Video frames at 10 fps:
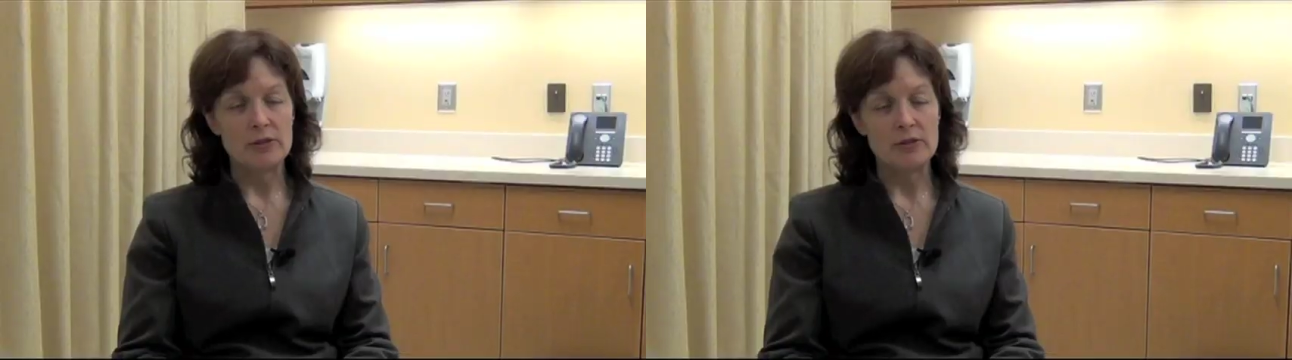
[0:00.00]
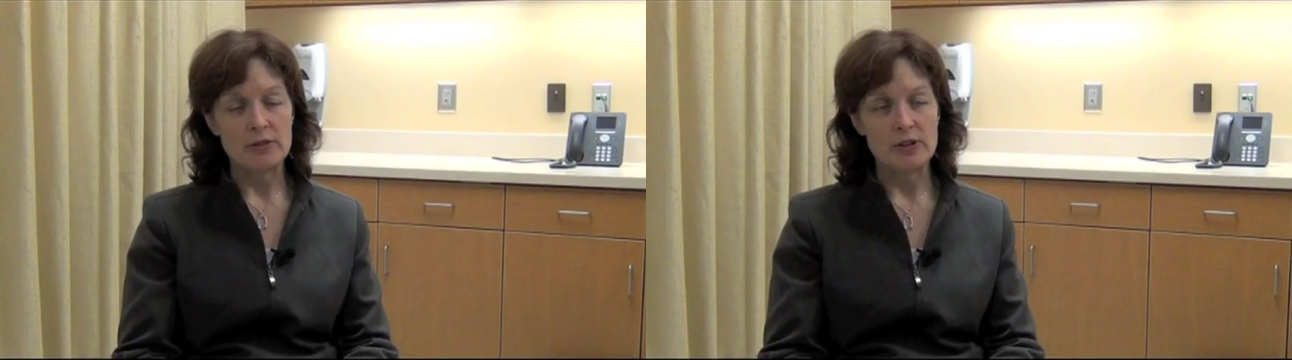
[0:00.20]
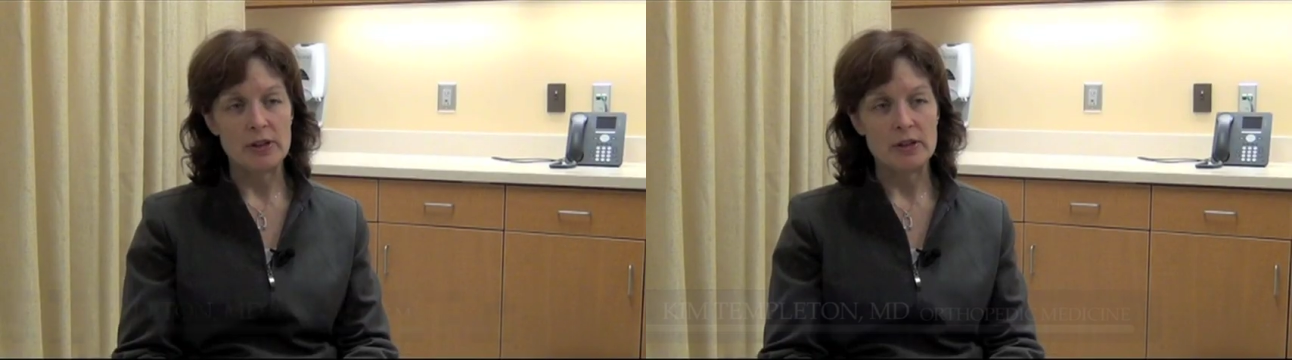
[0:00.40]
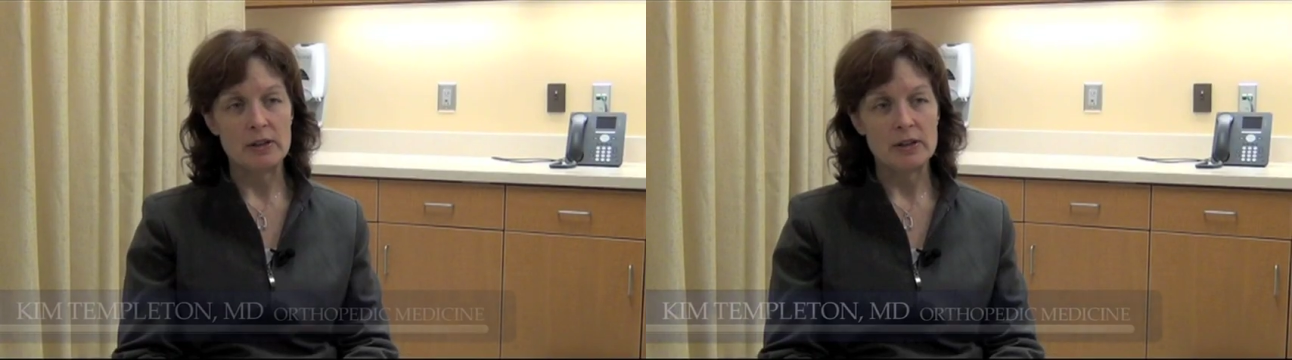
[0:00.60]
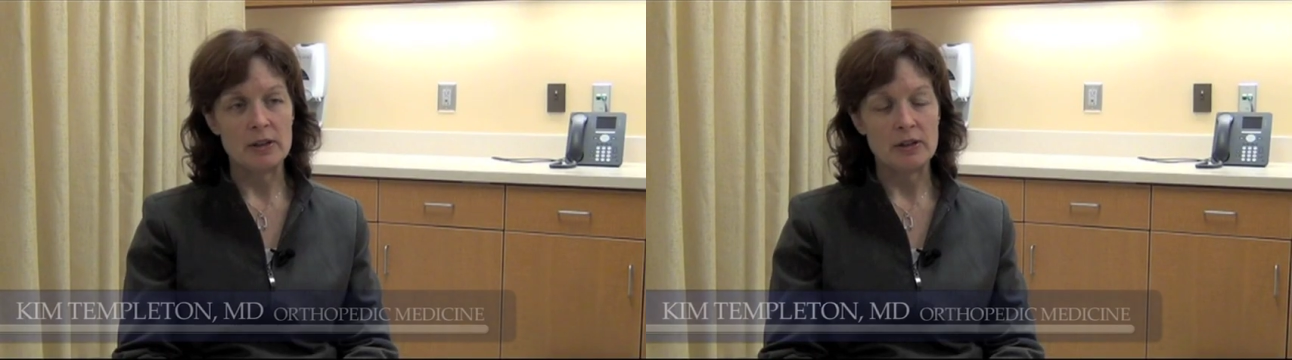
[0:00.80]
that's
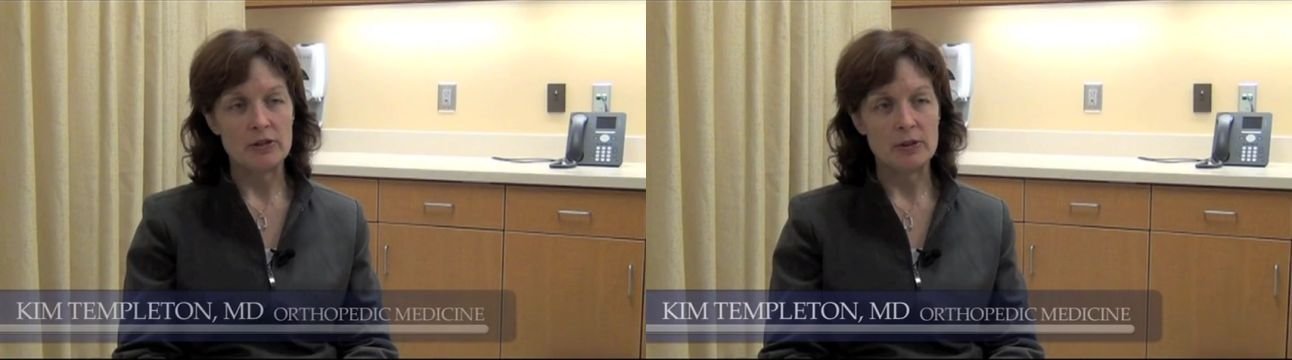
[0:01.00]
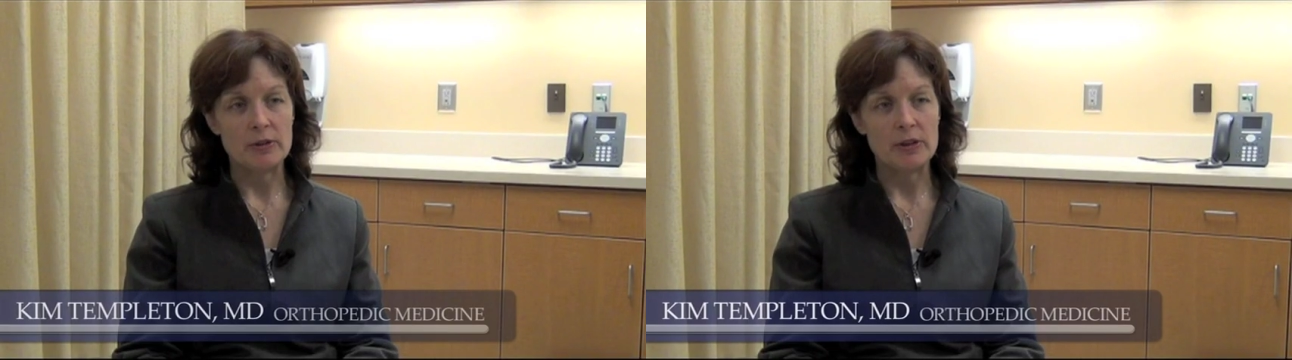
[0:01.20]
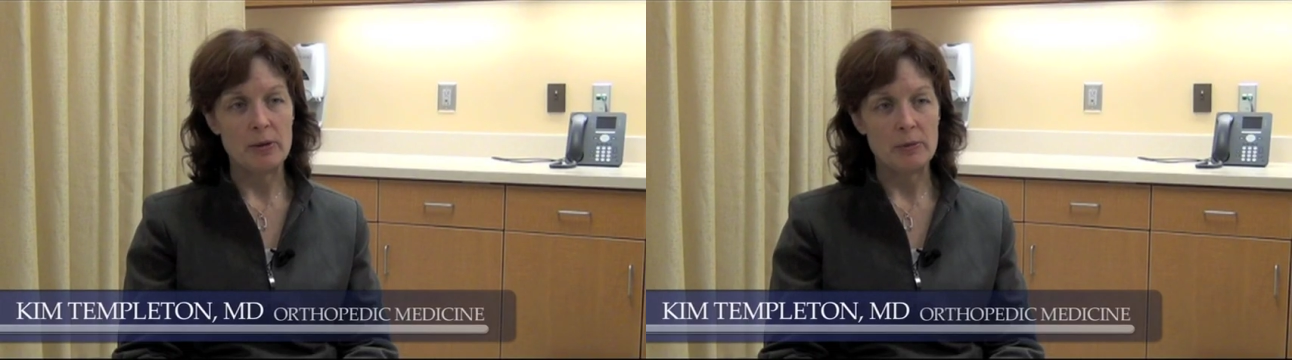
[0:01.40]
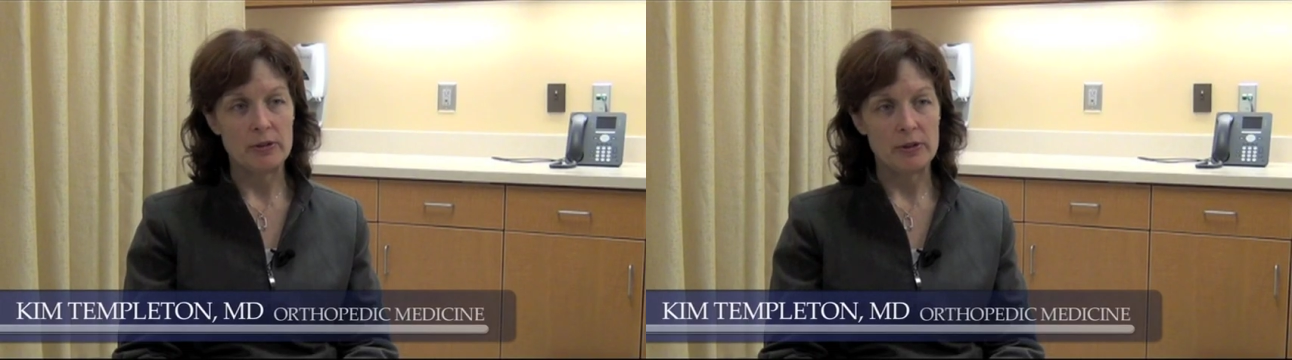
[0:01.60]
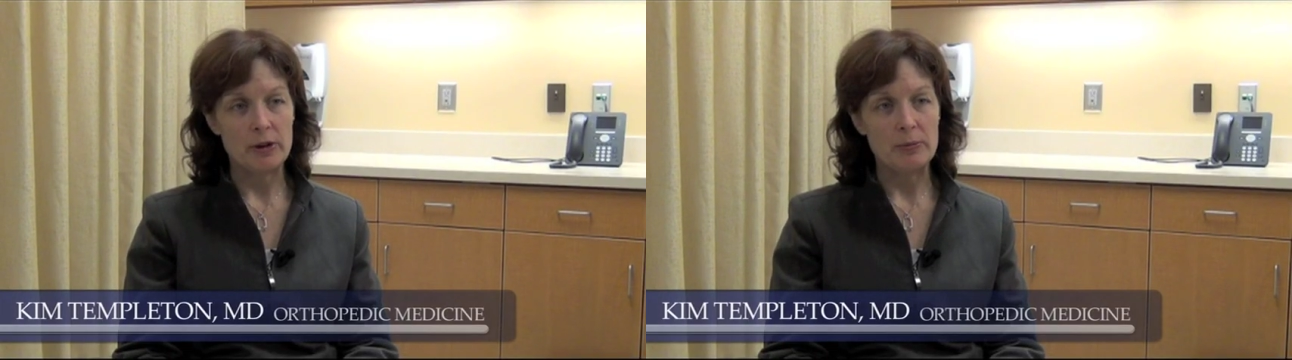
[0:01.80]
treated initially with
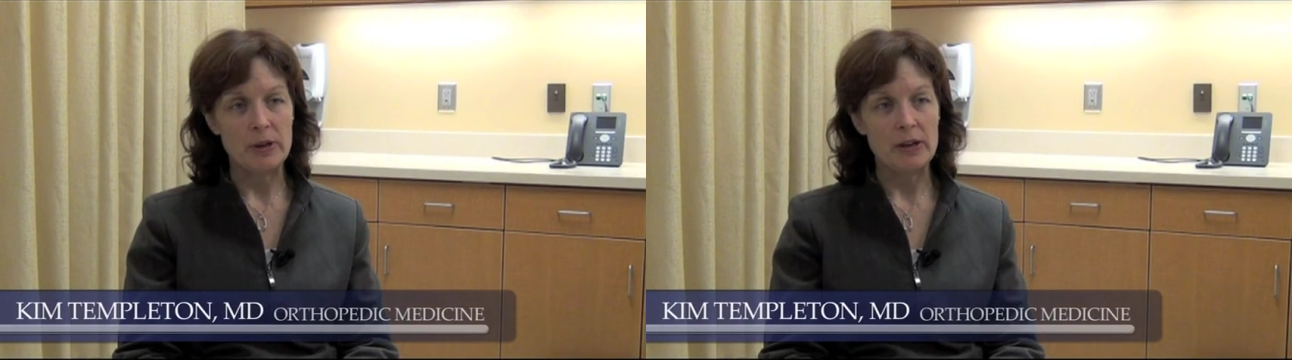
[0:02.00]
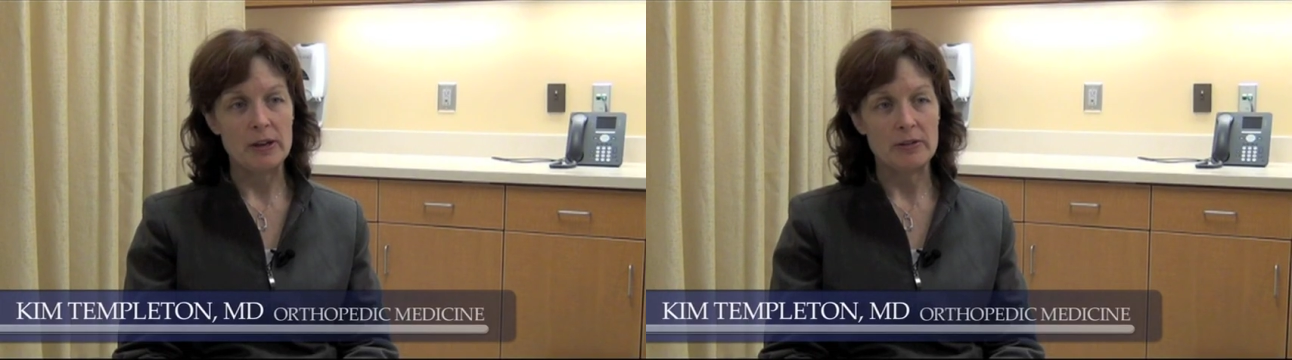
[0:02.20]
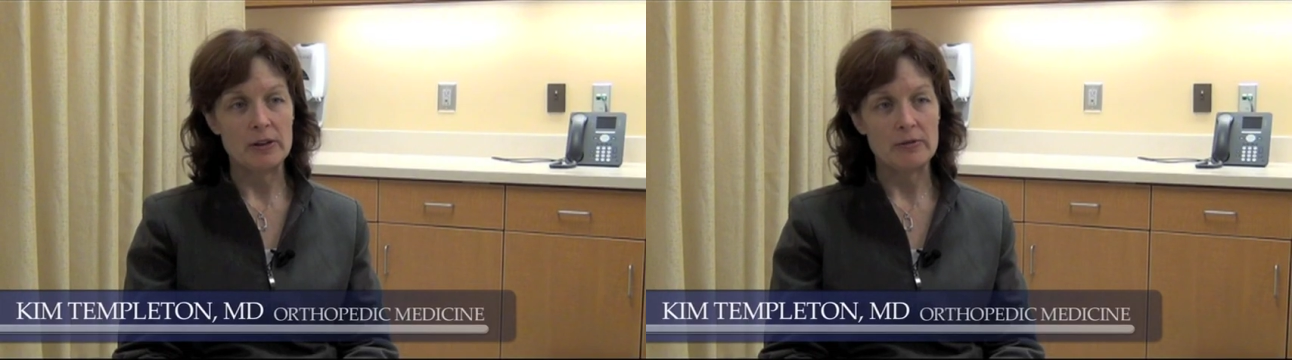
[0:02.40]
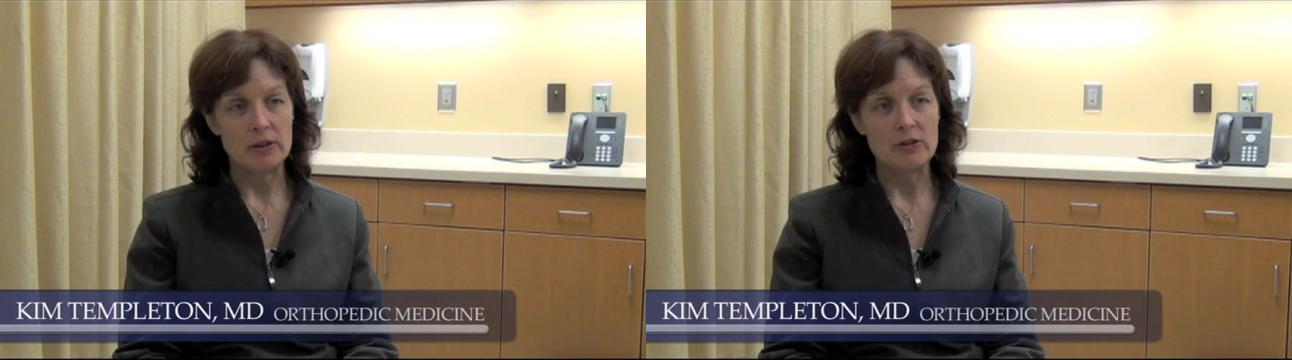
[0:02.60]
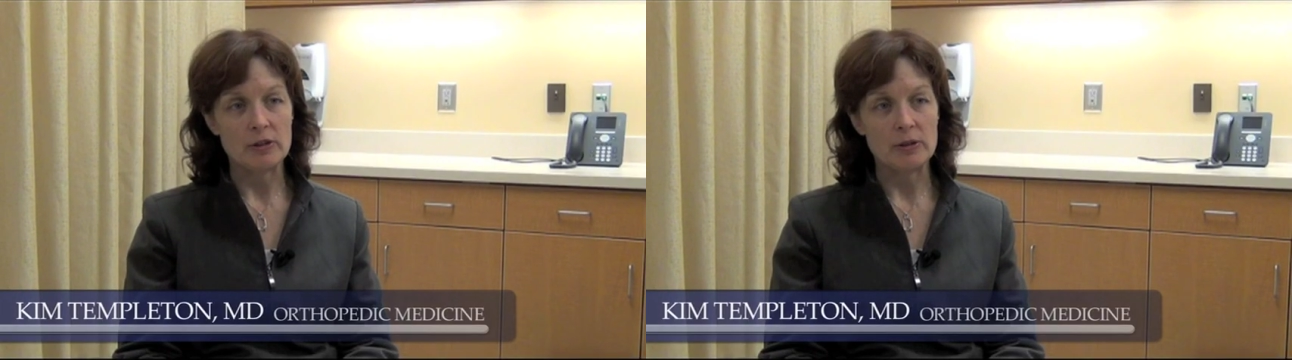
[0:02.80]
chemotherapy and then
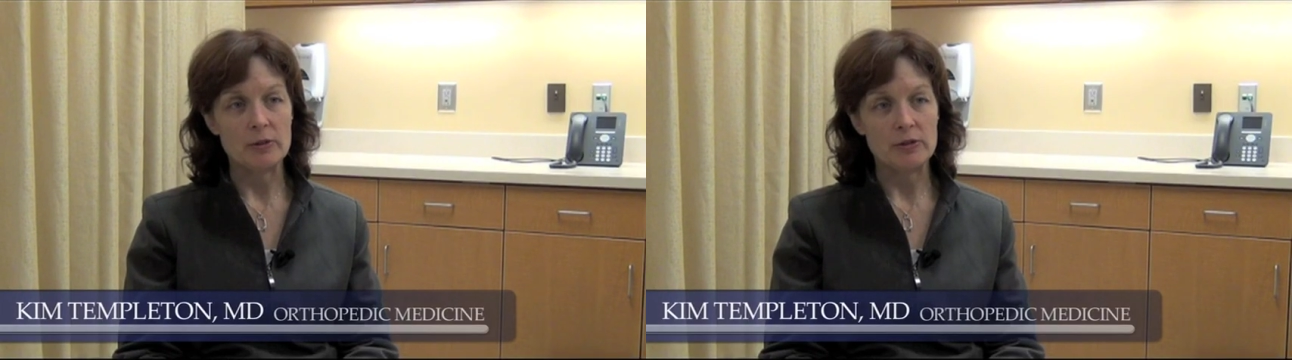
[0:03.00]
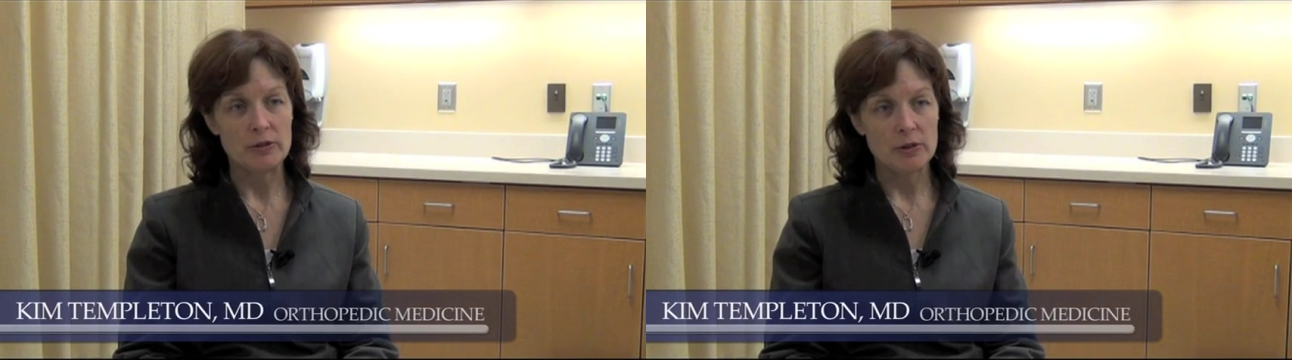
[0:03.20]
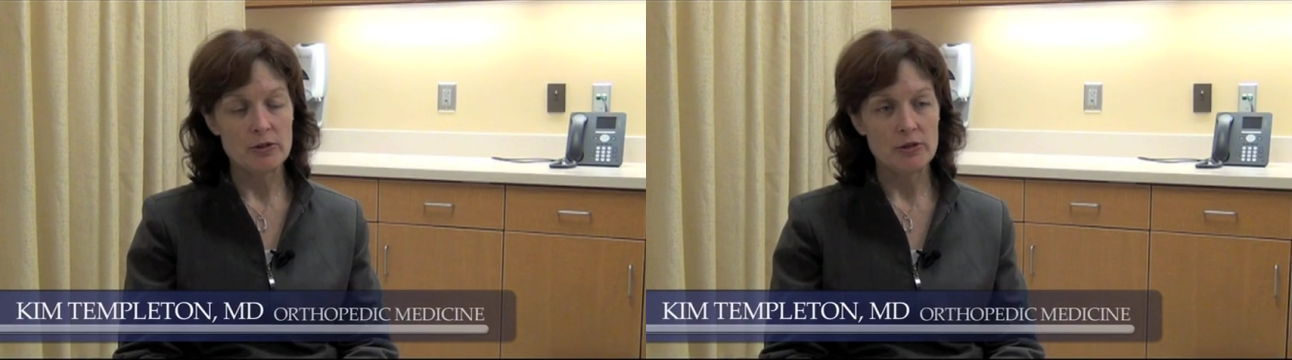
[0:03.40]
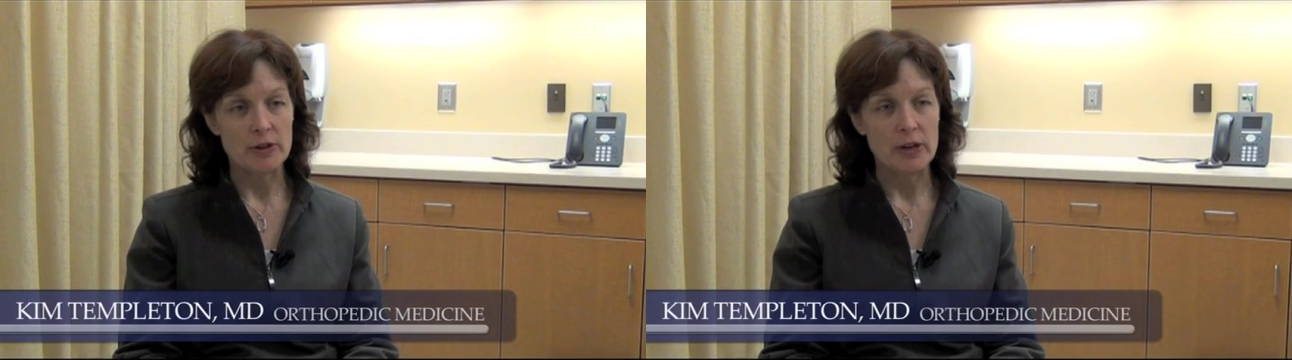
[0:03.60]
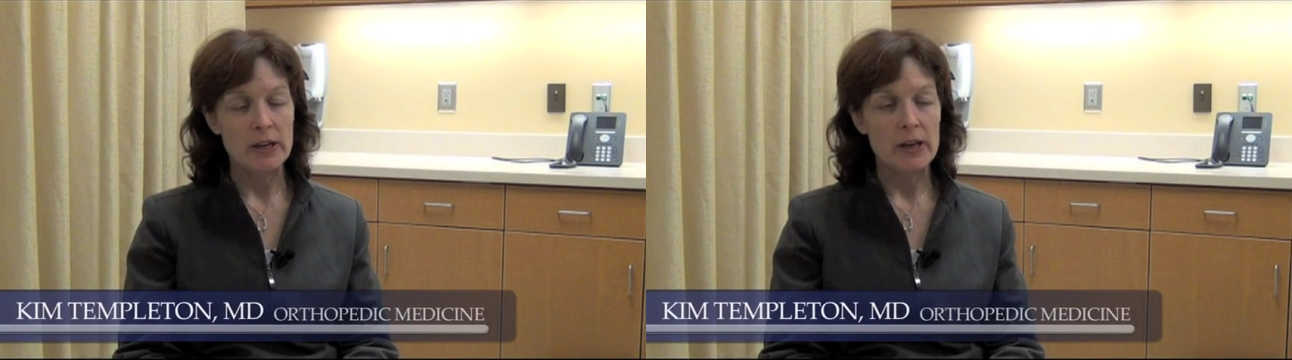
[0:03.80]
eventually with
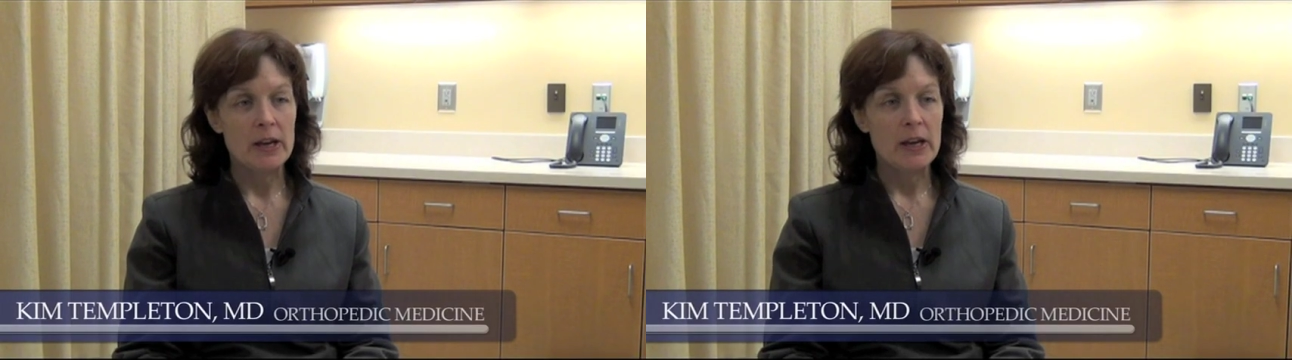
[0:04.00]
surgery.